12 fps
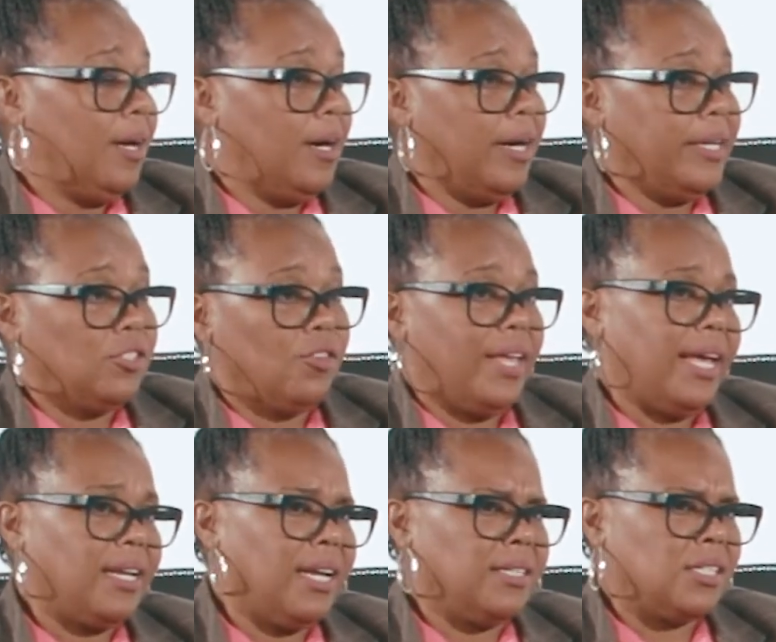Uh, and so they had
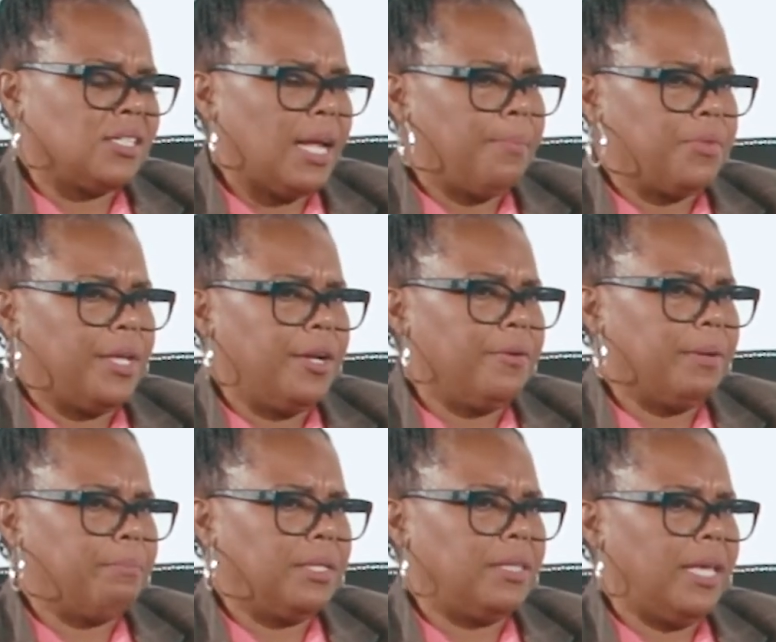to kind of stop the
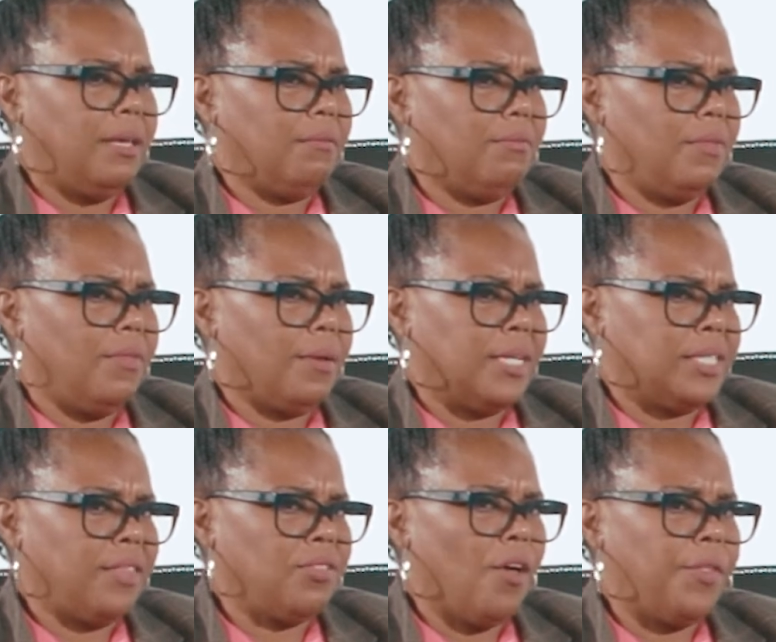hearing, but they because
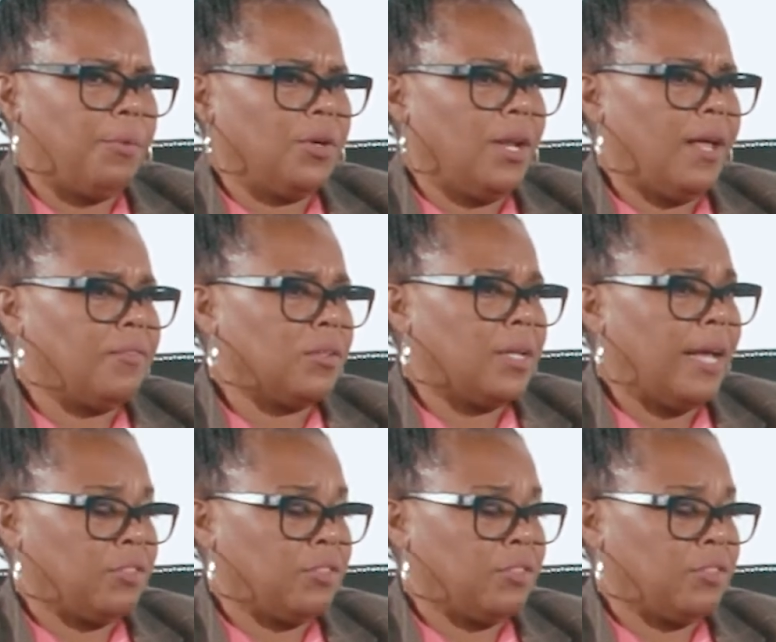they thought they were going to have have